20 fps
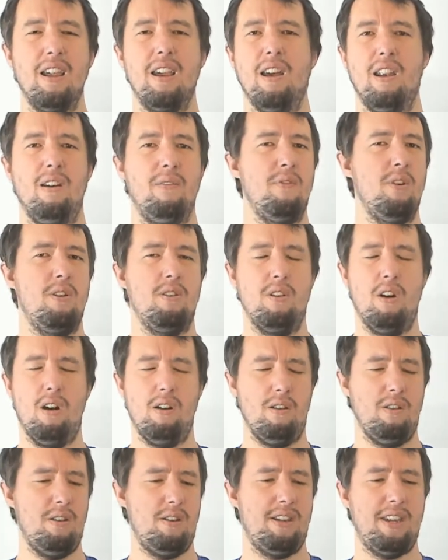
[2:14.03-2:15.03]
and I'm
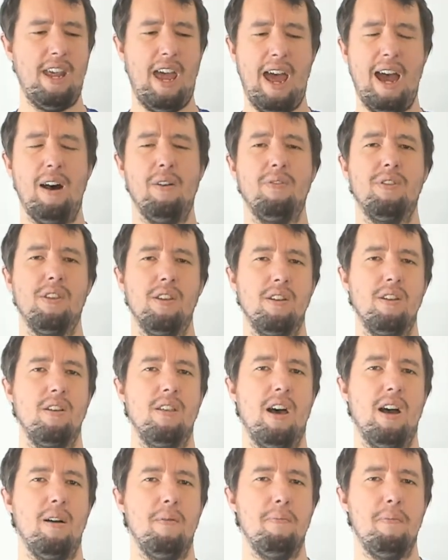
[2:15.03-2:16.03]
not set out to do
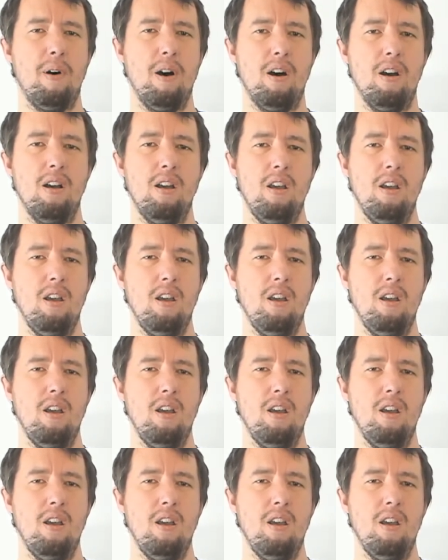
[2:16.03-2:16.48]
that, but